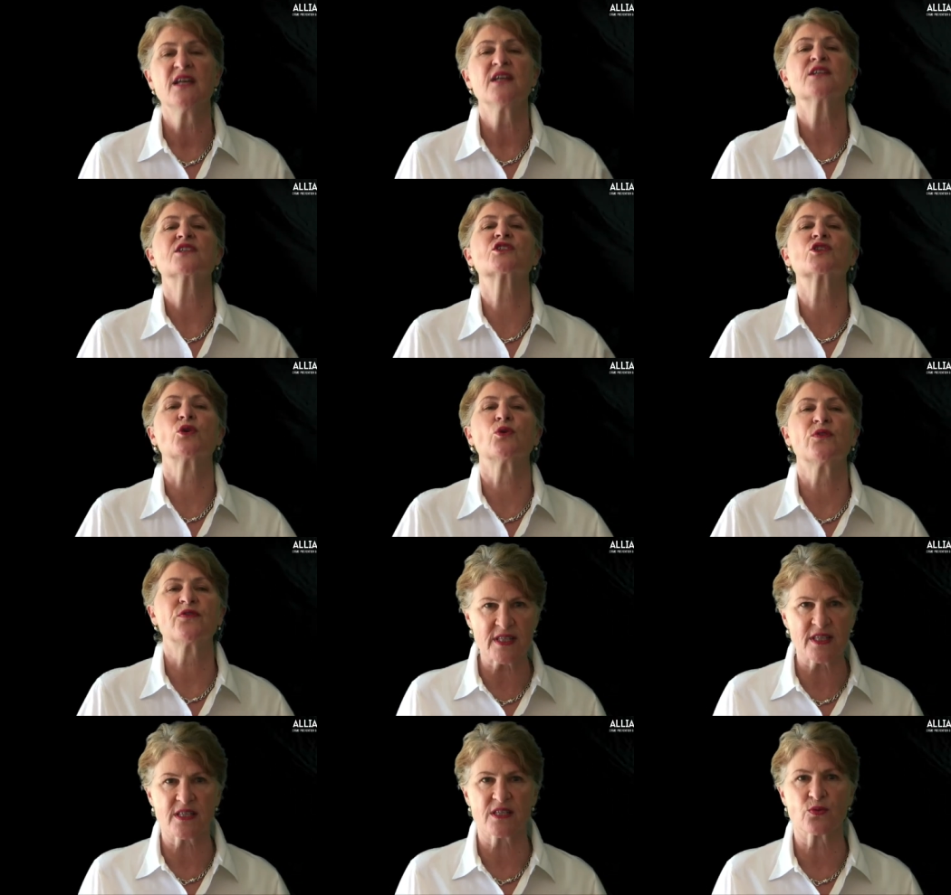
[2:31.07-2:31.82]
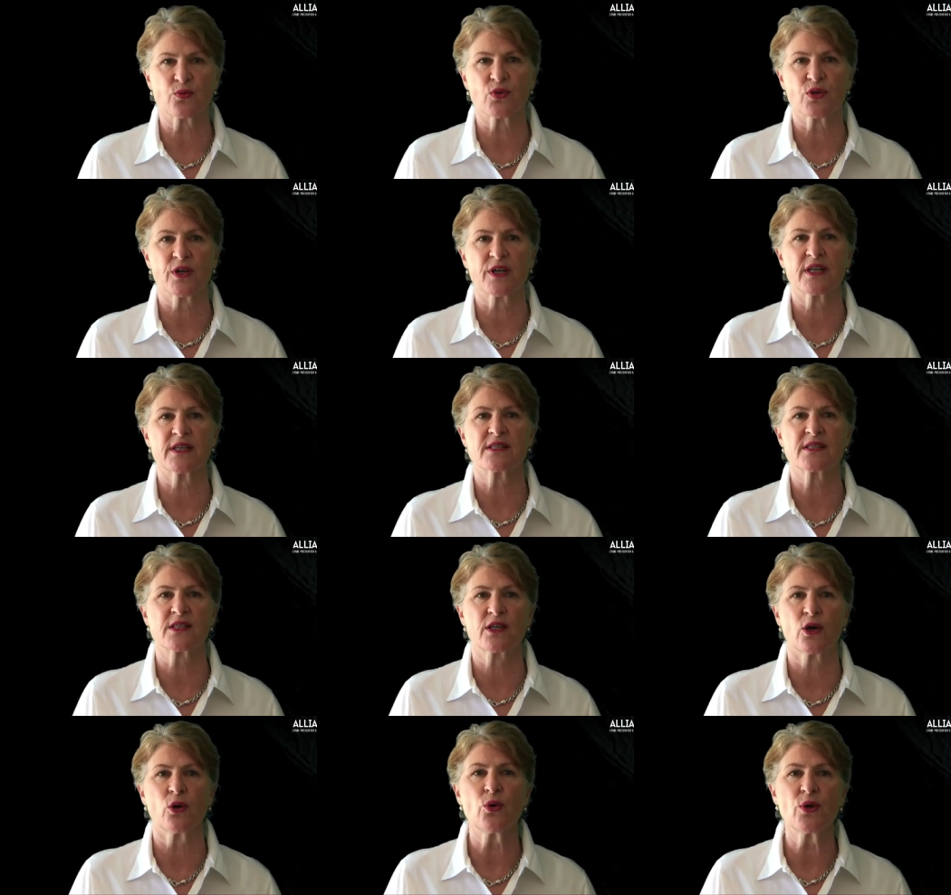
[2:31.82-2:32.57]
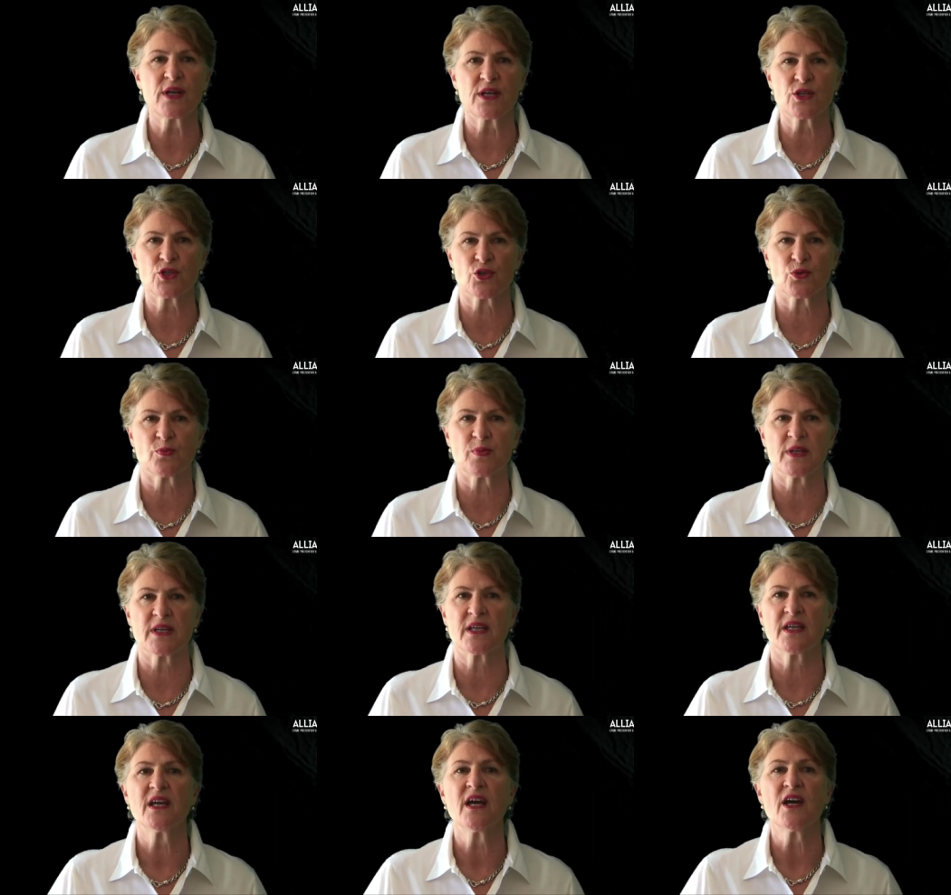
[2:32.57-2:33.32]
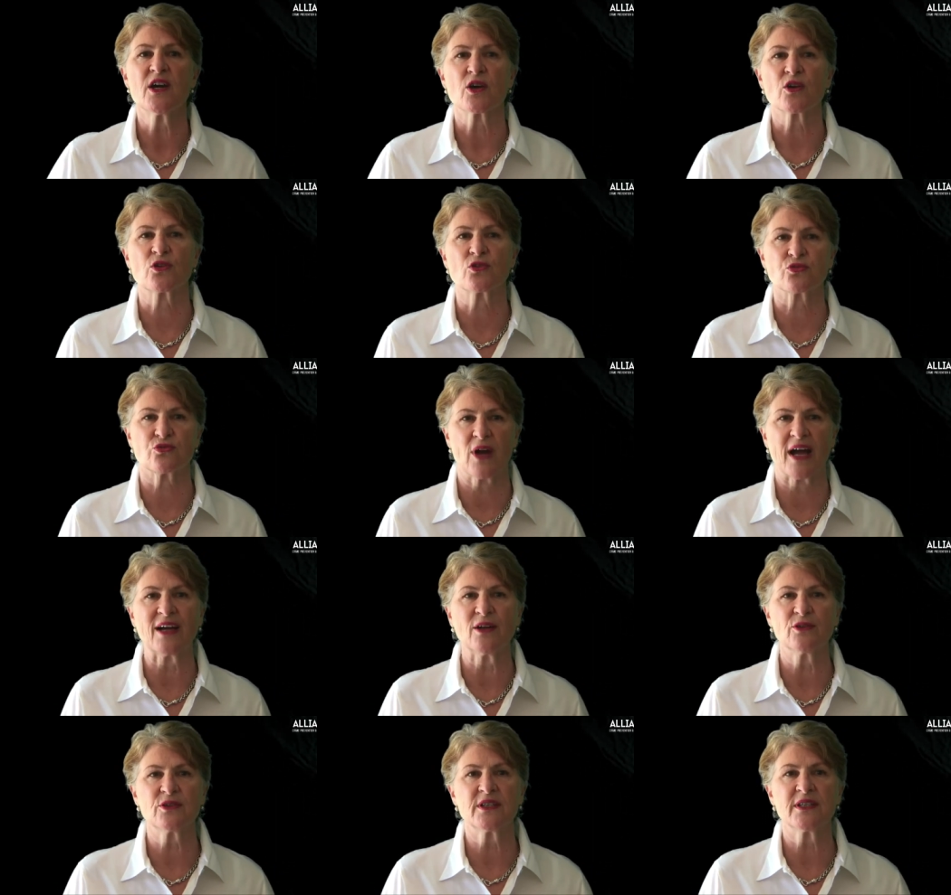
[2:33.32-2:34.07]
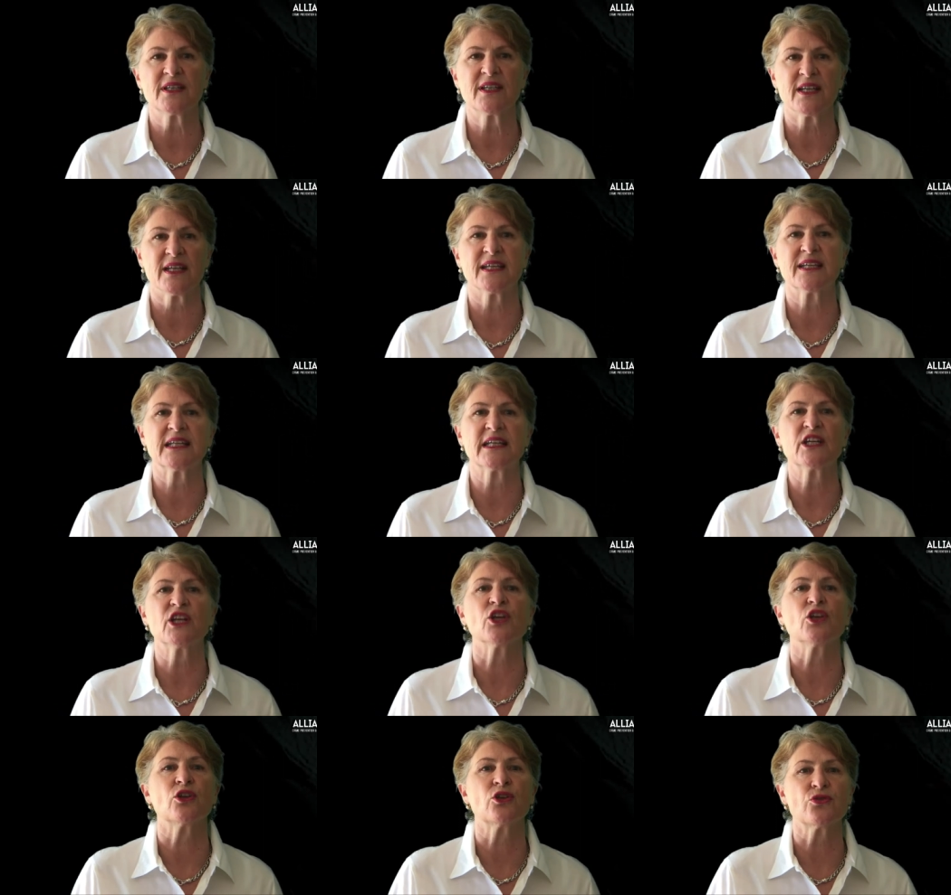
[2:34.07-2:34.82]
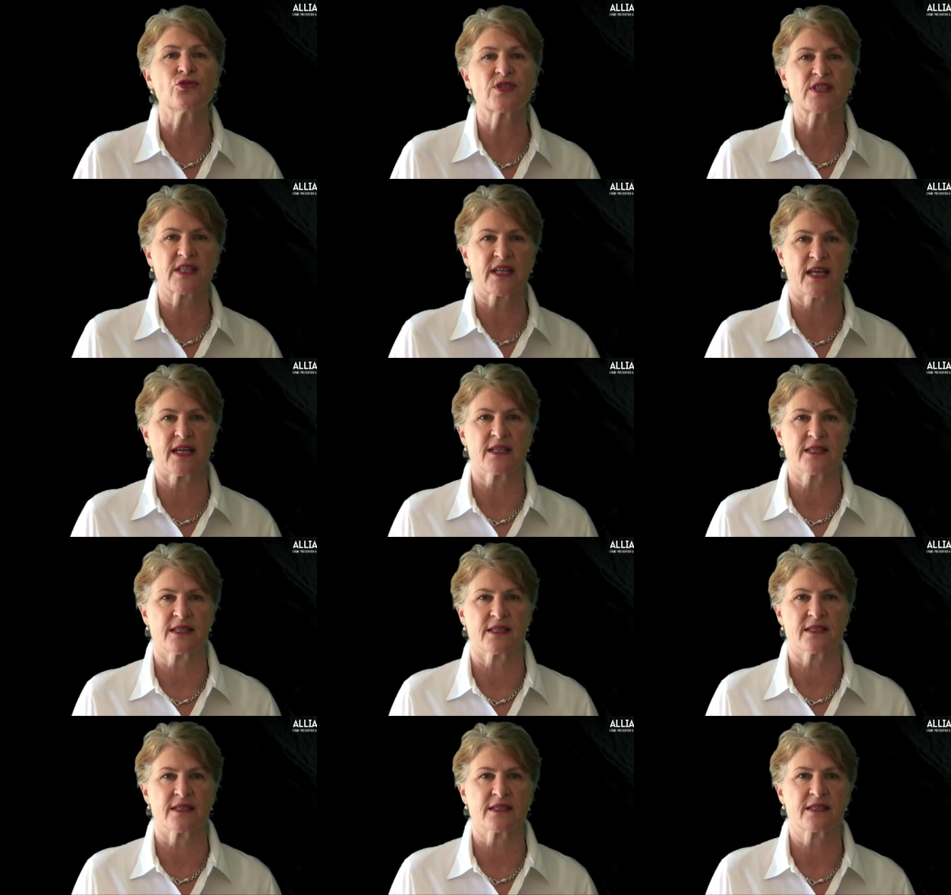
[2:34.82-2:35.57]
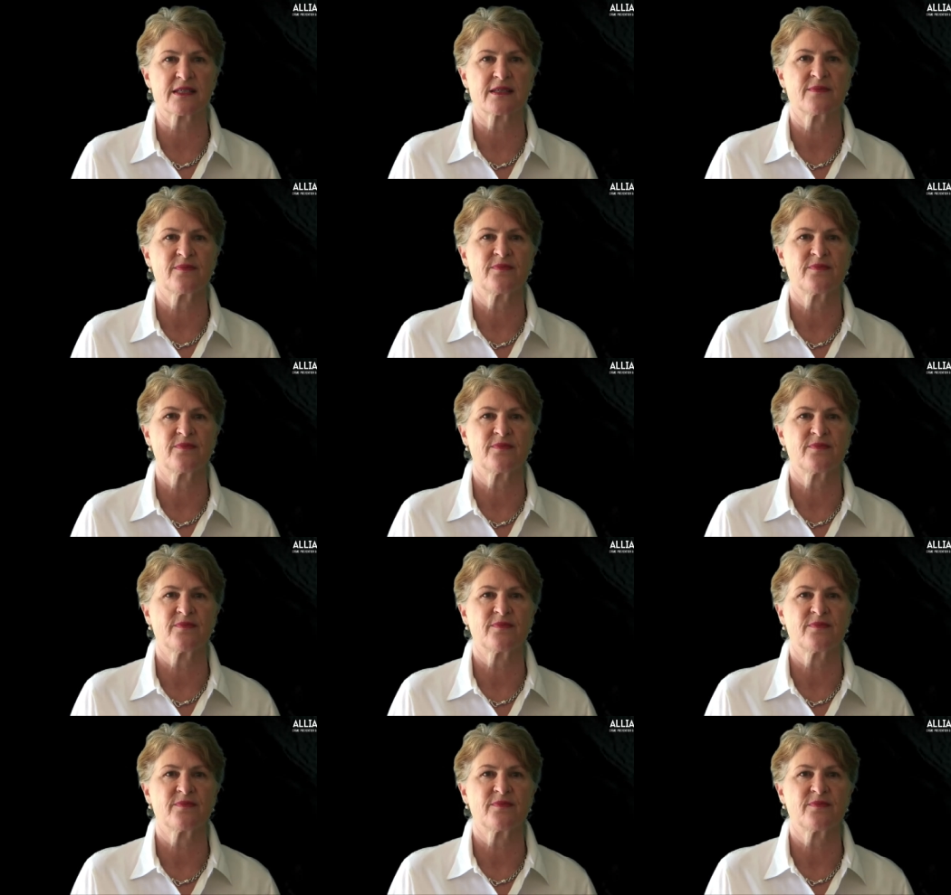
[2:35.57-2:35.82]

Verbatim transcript: So if this work is going to be grounded in use cases.